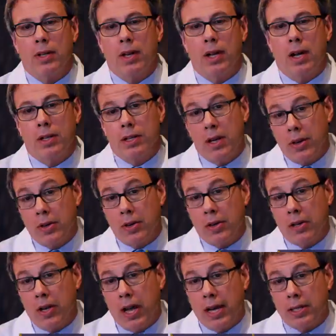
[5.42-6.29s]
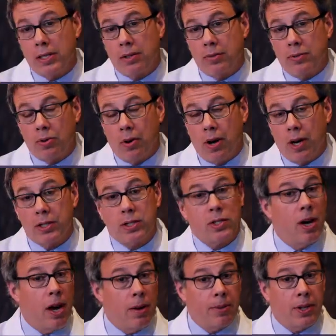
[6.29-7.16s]
Another class of drugs
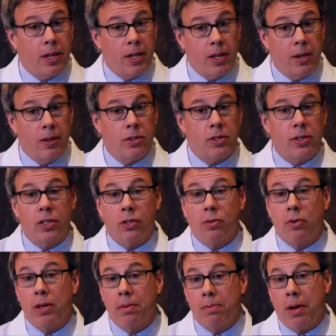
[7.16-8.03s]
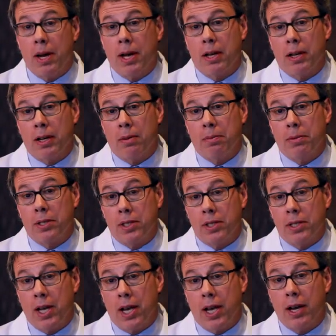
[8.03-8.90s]
commonly used to treat myeloma
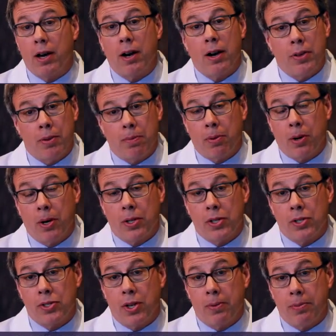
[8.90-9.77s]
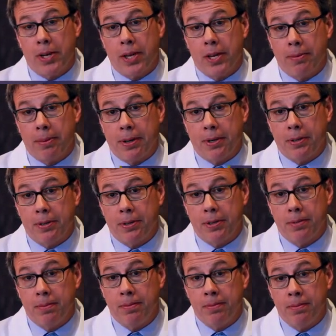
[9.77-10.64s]
today are the proteasome inhibitors.
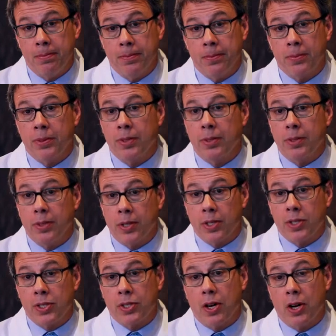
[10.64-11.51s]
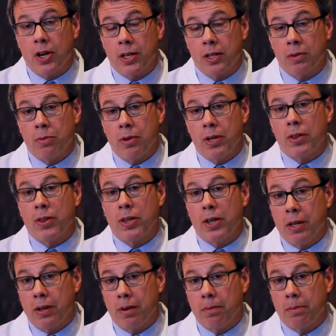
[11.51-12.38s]
This started with
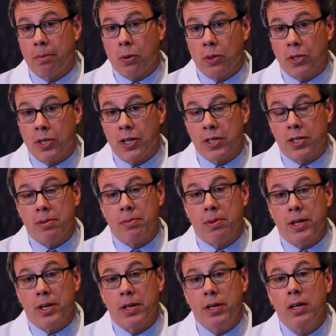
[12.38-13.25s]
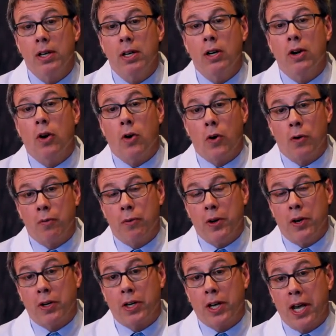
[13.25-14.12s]
bortezomib or
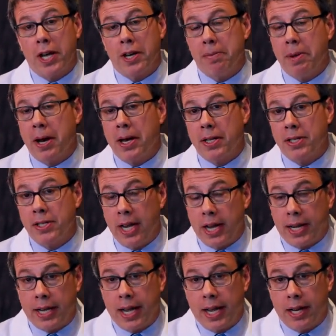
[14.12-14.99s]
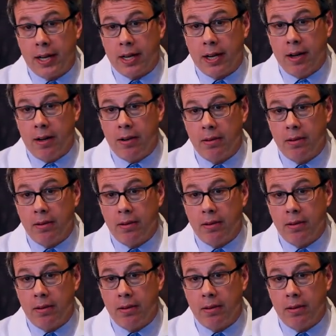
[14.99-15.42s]
Velcade about a decade ago.